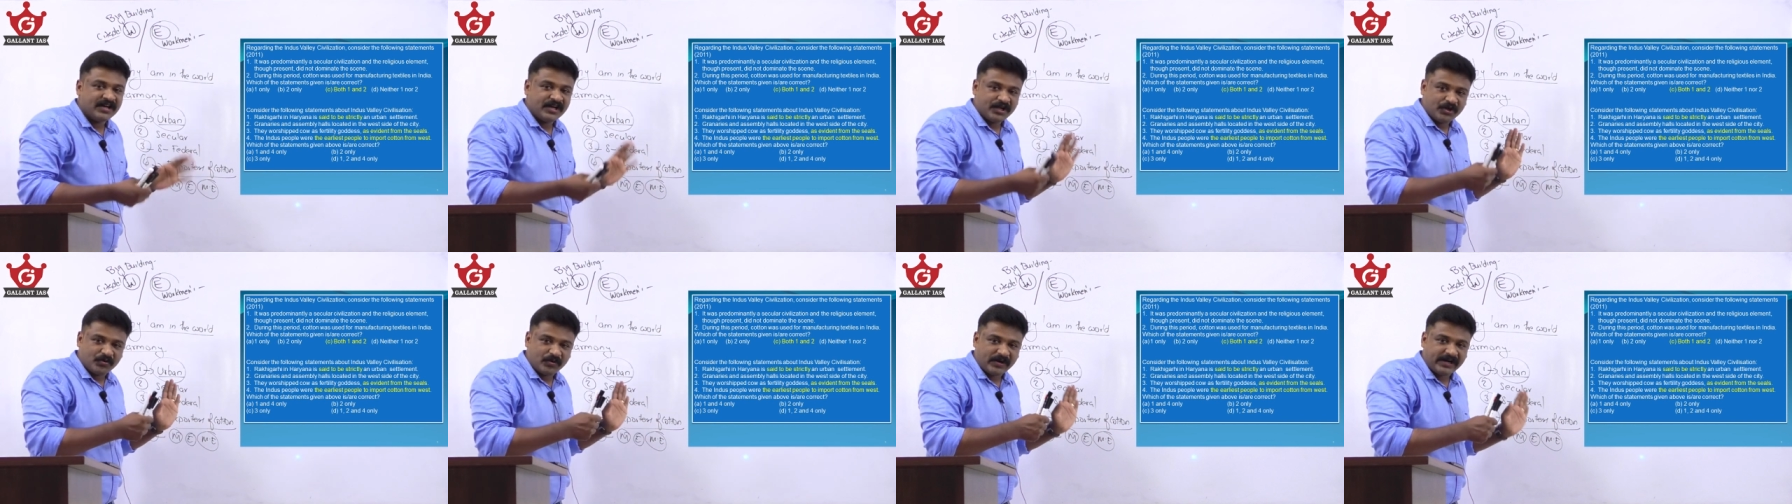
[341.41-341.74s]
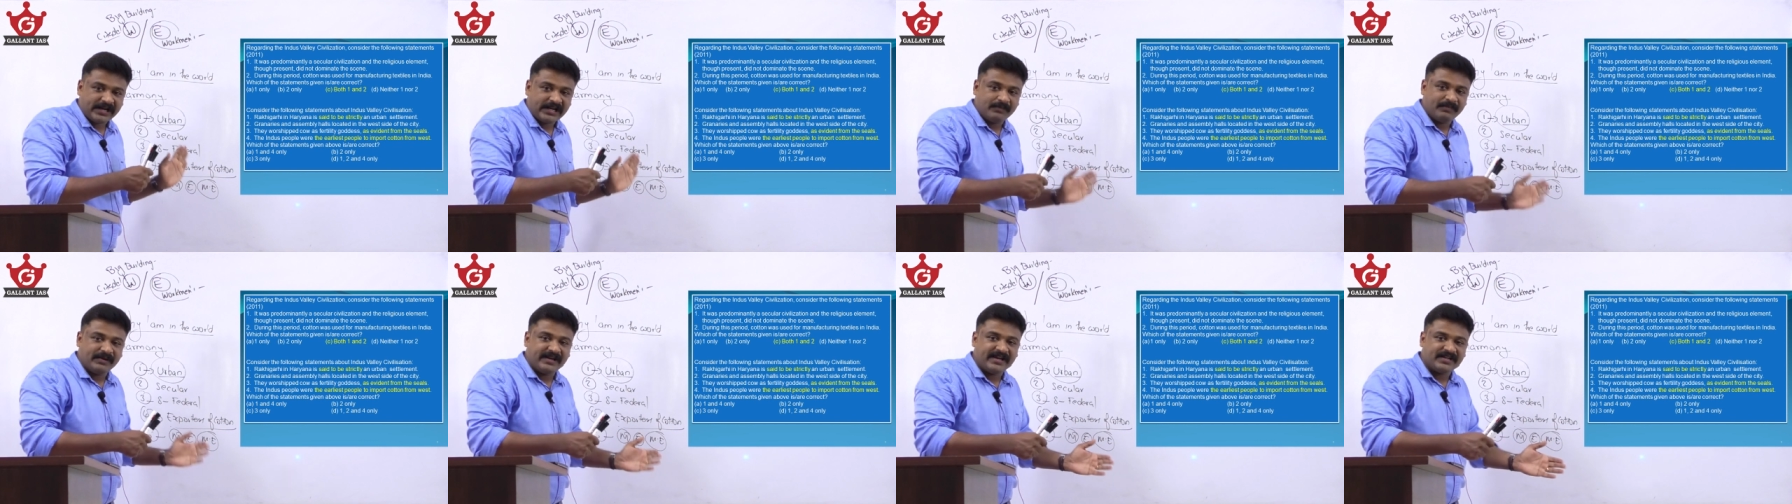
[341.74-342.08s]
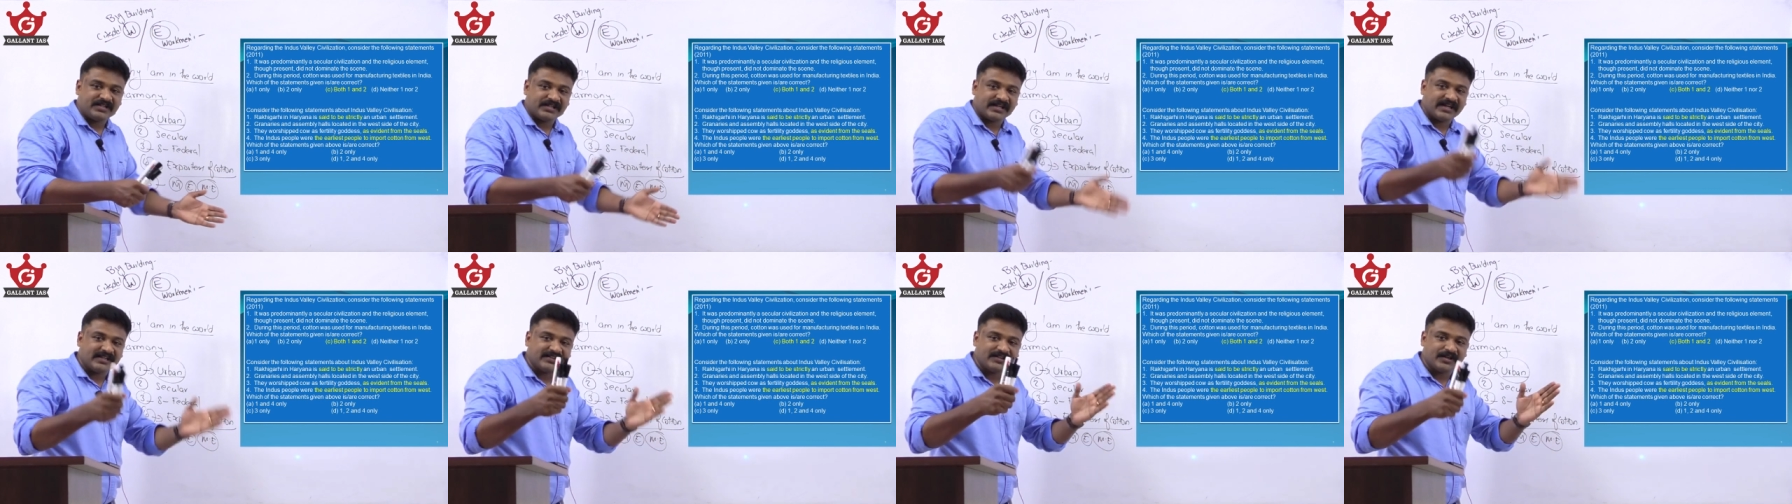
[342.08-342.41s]
You are
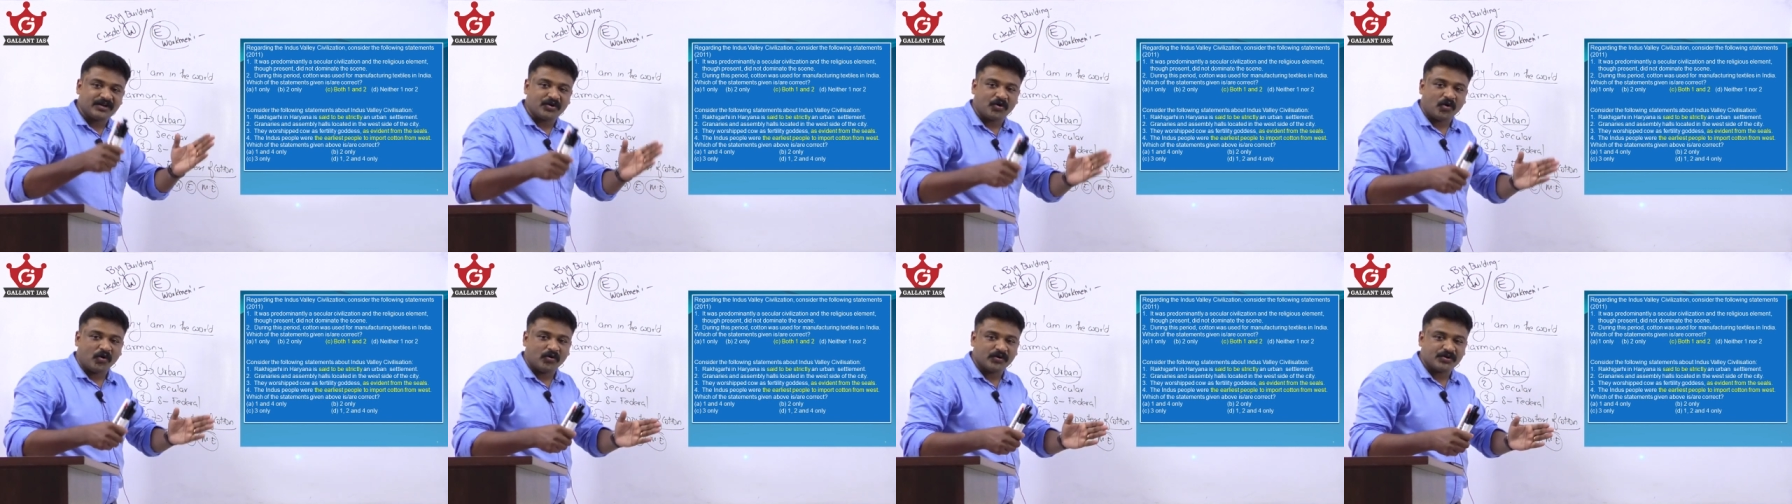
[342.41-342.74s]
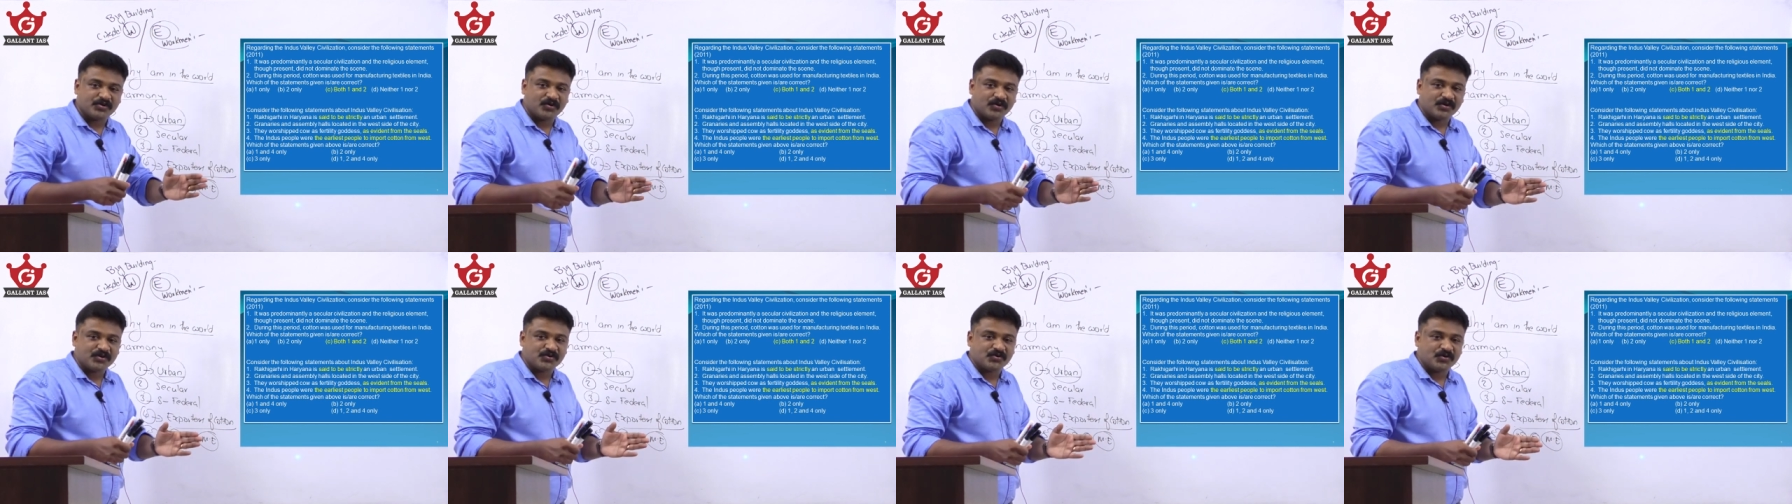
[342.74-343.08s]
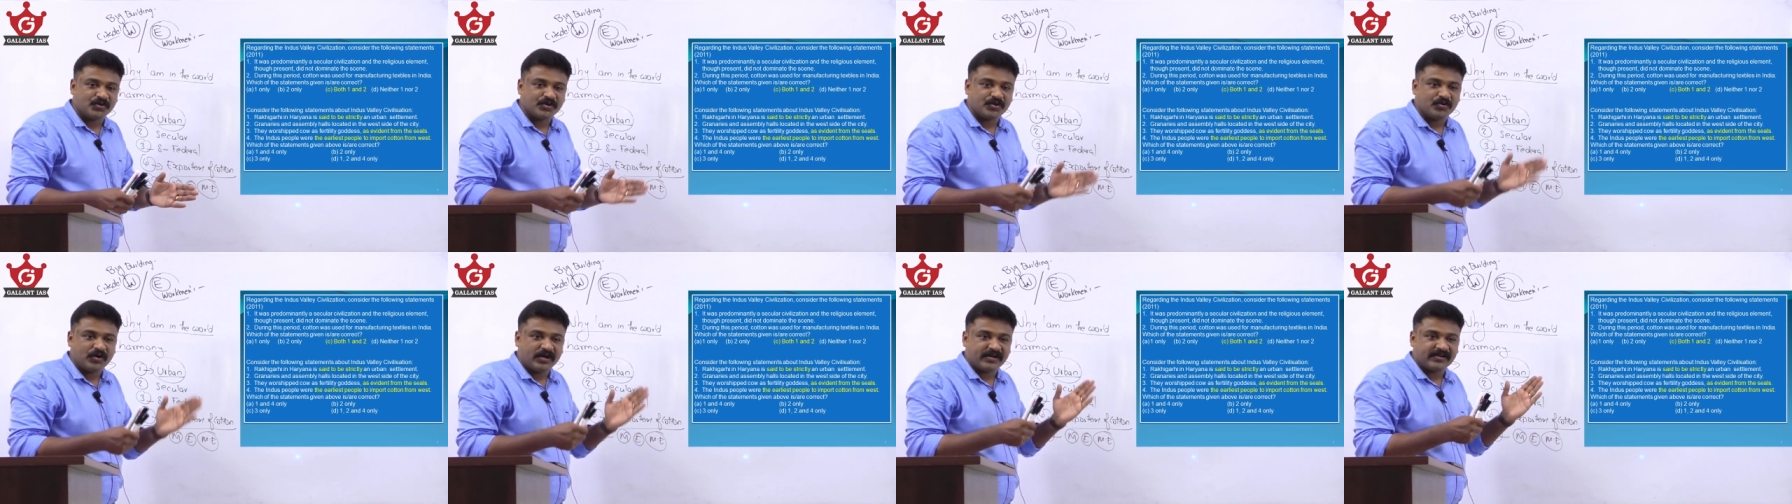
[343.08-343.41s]
eliminating other codes also,
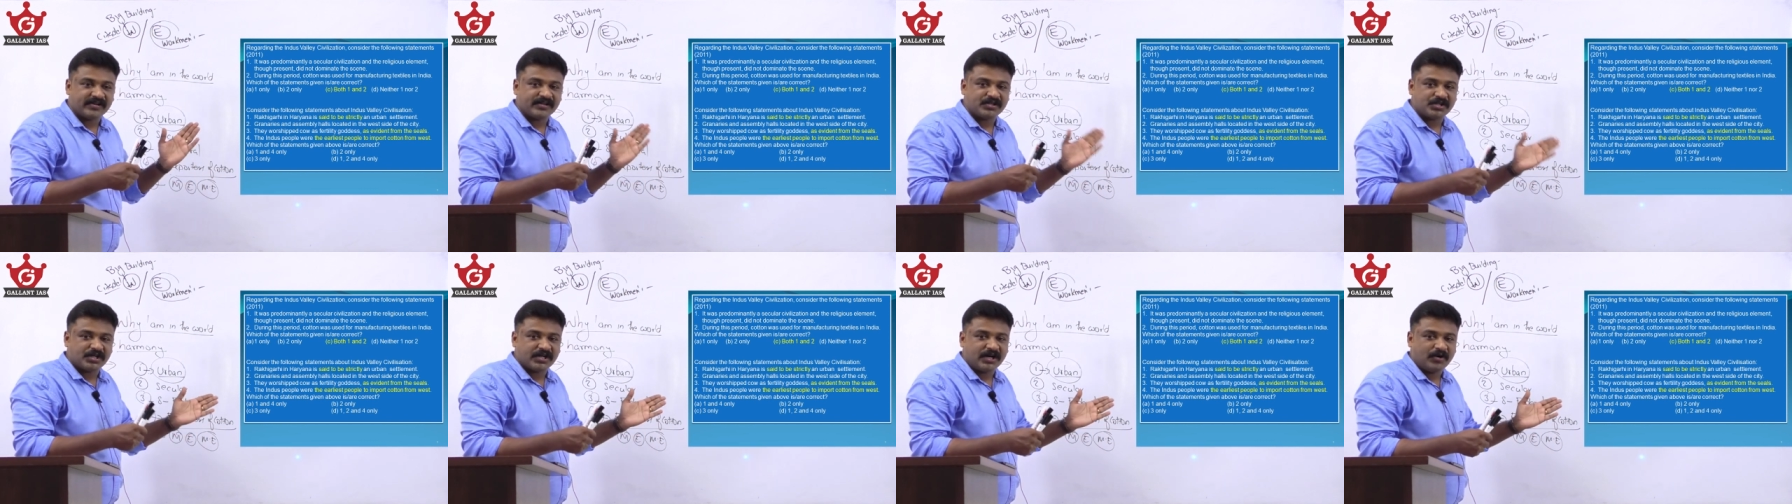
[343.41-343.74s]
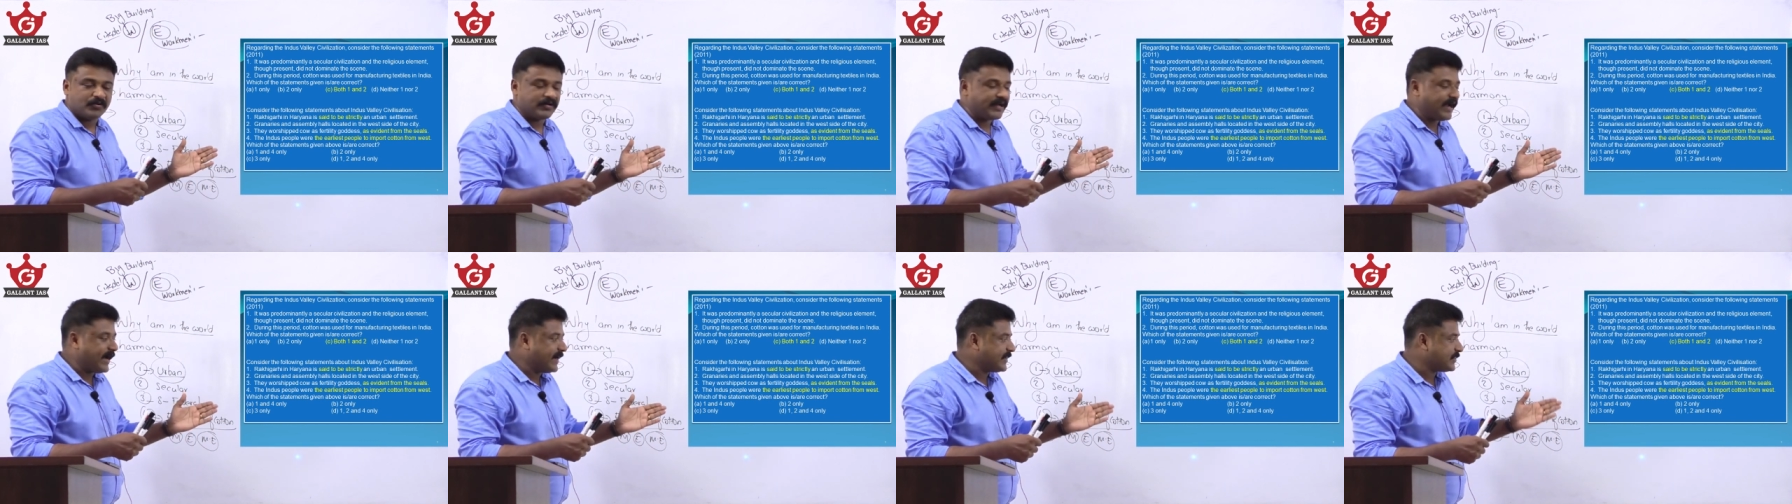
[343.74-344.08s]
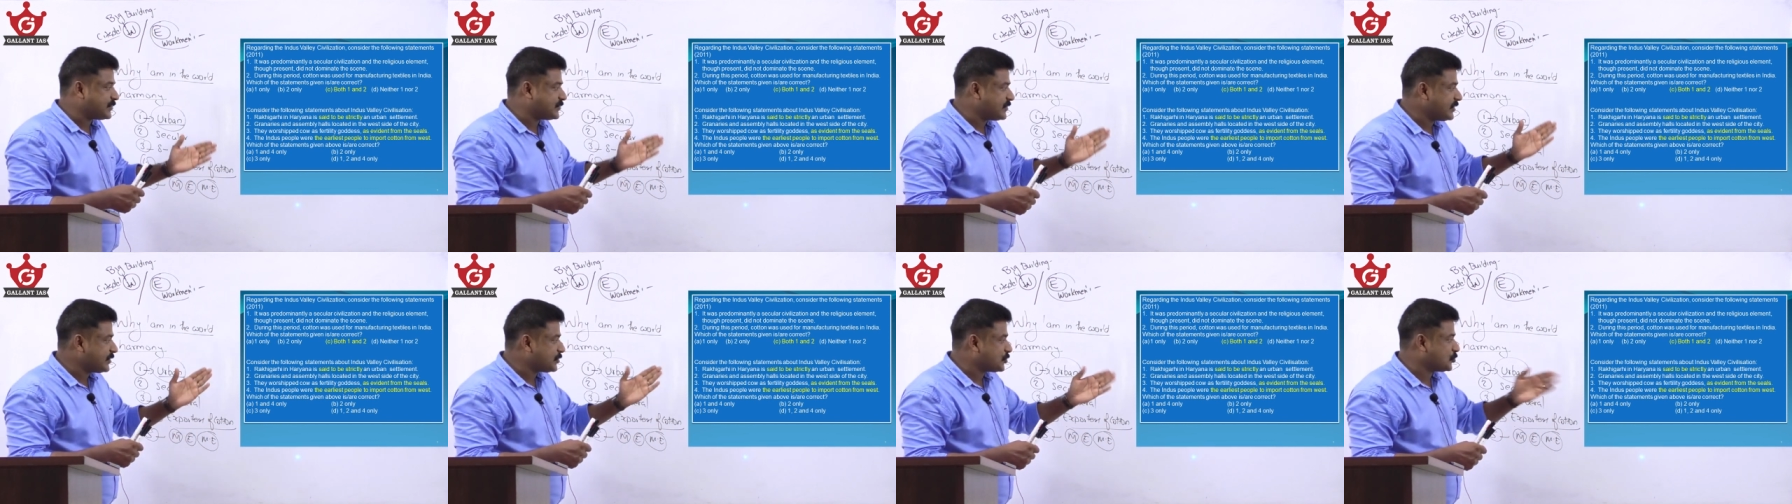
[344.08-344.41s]
you are reaching out the
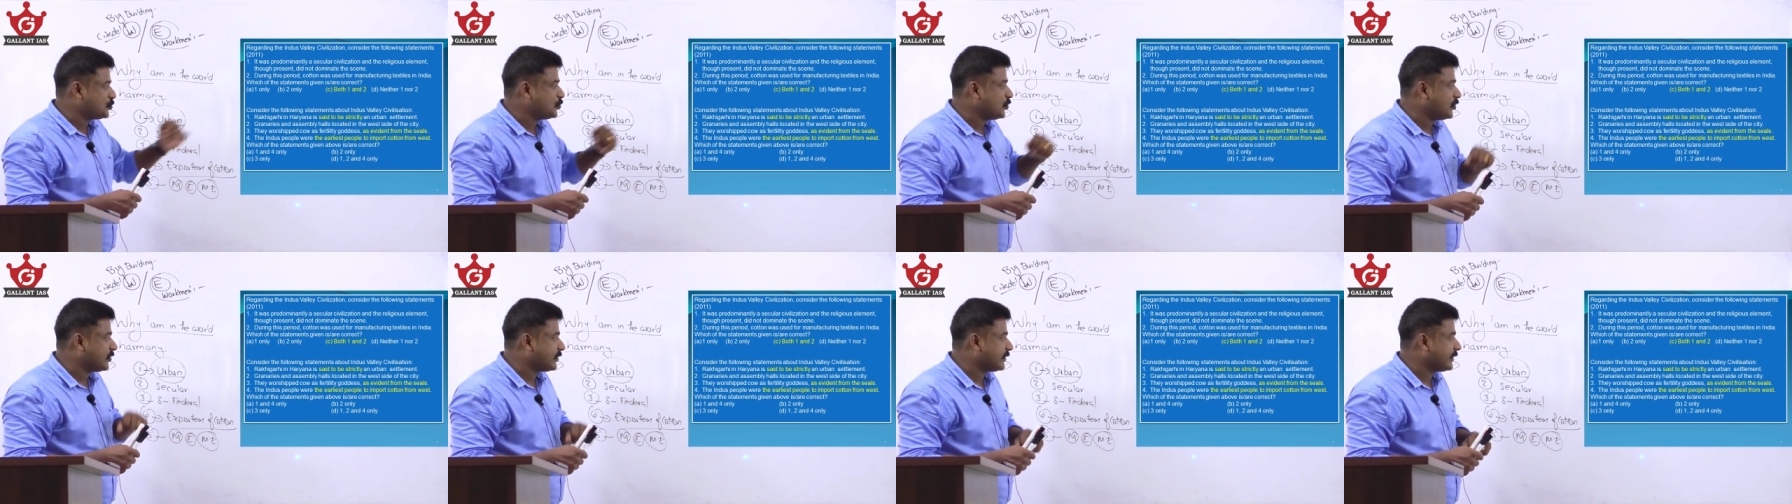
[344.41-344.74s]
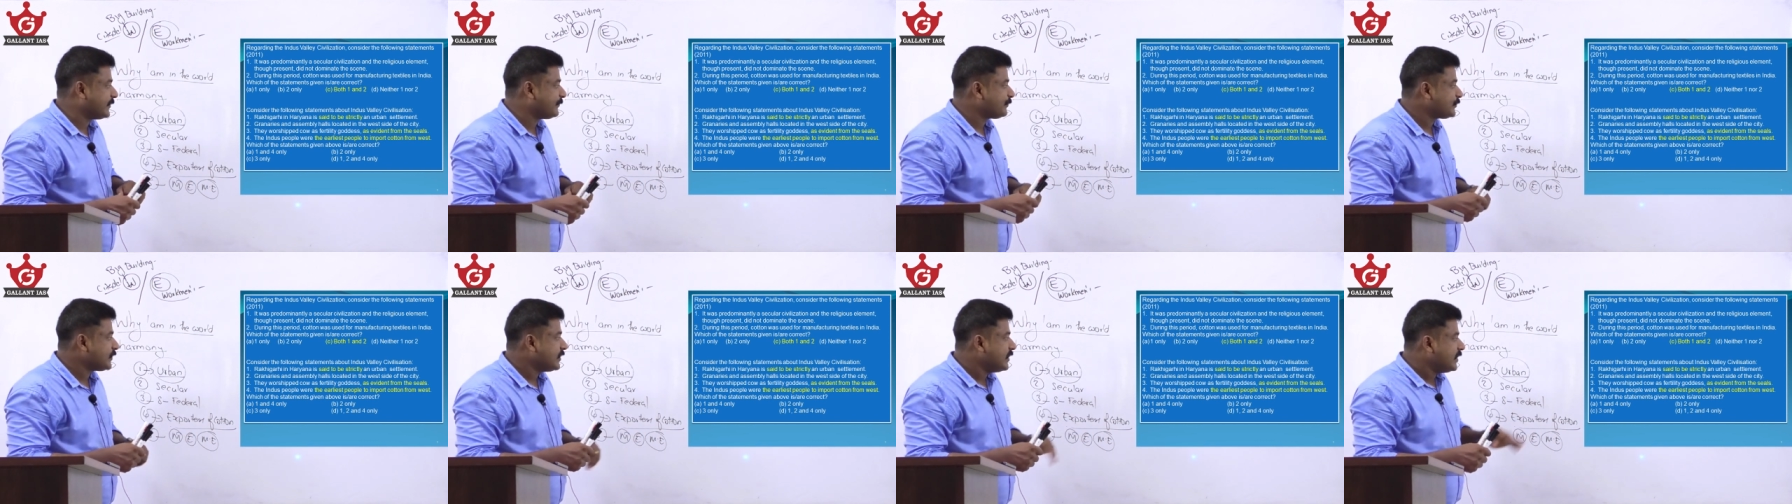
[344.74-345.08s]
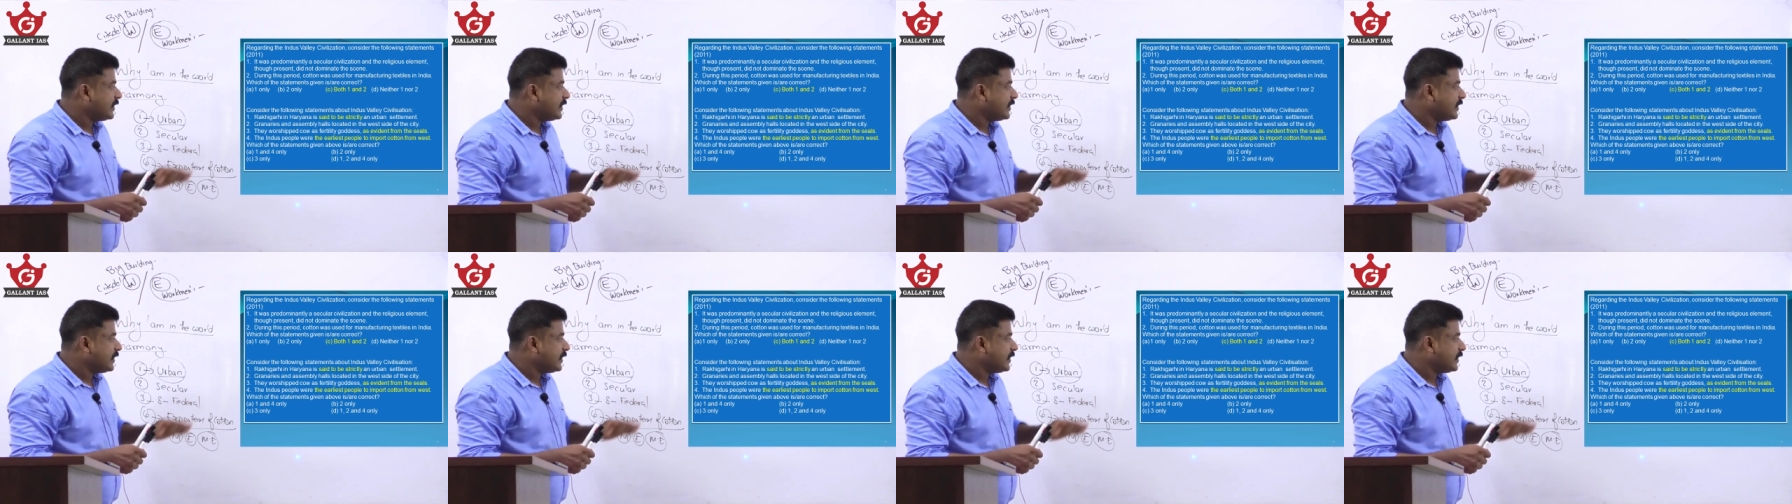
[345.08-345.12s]
answer 2 only.